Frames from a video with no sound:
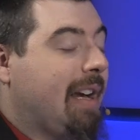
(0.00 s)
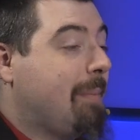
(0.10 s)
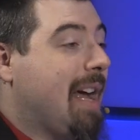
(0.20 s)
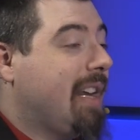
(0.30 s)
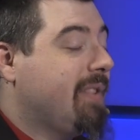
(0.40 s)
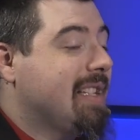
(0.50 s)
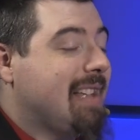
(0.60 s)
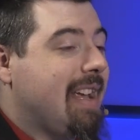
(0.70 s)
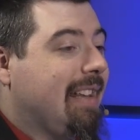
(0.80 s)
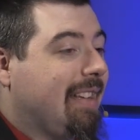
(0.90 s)
And I'm not even
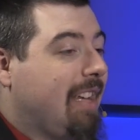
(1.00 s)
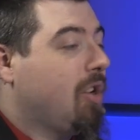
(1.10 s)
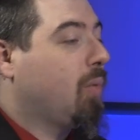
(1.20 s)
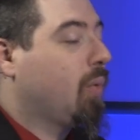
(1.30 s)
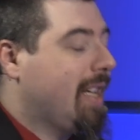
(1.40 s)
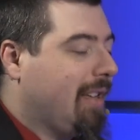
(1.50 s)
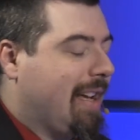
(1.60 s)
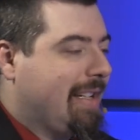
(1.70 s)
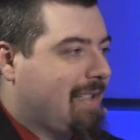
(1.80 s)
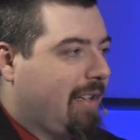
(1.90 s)
saying that they don't
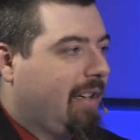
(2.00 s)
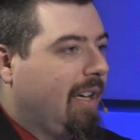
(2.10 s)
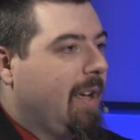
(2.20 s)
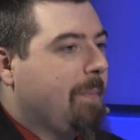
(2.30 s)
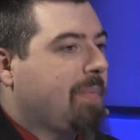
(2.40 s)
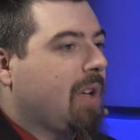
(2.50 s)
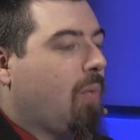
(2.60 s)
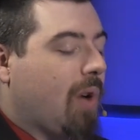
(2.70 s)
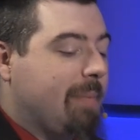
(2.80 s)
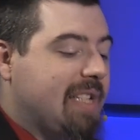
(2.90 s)
realize it.
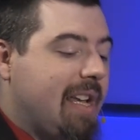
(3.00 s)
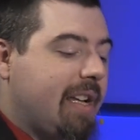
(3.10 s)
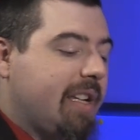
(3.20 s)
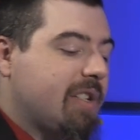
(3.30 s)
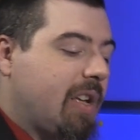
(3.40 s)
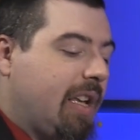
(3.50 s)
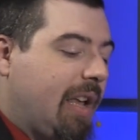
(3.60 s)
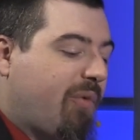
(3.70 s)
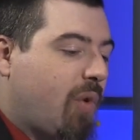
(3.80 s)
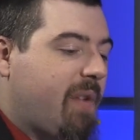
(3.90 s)
What I'm saying is,
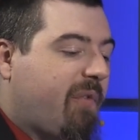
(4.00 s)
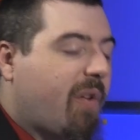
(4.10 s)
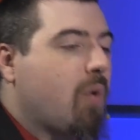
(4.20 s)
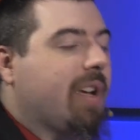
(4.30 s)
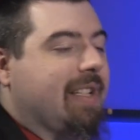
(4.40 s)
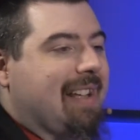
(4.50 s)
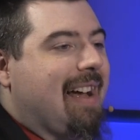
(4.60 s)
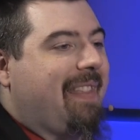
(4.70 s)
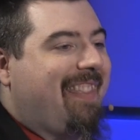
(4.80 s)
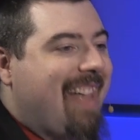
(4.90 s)
if we focus
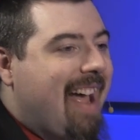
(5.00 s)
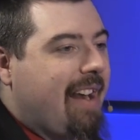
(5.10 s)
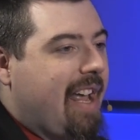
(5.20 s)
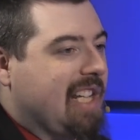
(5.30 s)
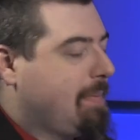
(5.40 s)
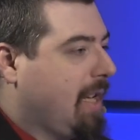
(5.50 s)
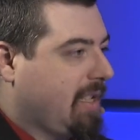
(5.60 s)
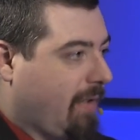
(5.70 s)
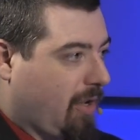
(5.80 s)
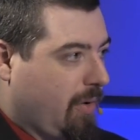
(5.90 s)
on that
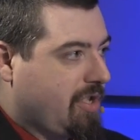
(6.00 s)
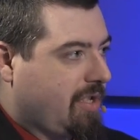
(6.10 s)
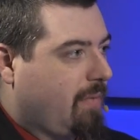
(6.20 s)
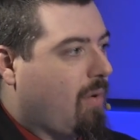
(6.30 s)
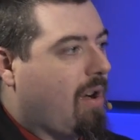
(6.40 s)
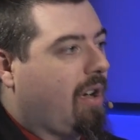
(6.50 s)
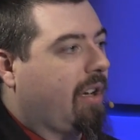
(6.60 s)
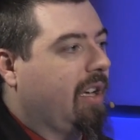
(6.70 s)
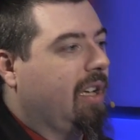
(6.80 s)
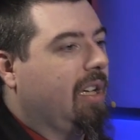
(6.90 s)
aspect of our Christian
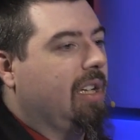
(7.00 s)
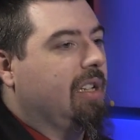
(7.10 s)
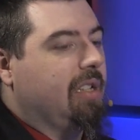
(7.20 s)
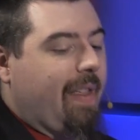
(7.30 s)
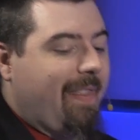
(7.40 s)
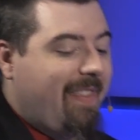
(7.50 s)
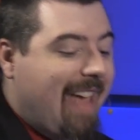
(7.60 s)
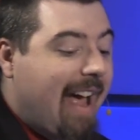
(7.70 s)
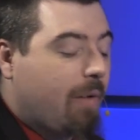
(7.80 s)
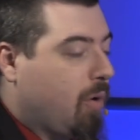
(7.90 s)
walk,
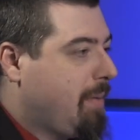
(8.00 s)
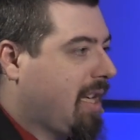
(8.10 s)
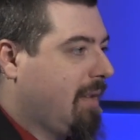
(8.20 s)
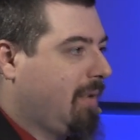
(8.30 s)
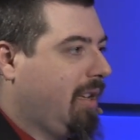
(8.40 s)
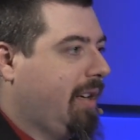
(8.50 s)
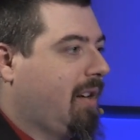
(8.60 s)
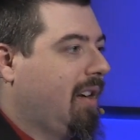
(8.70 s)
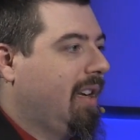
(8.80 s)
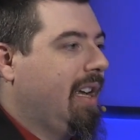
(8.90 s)
that will become clear.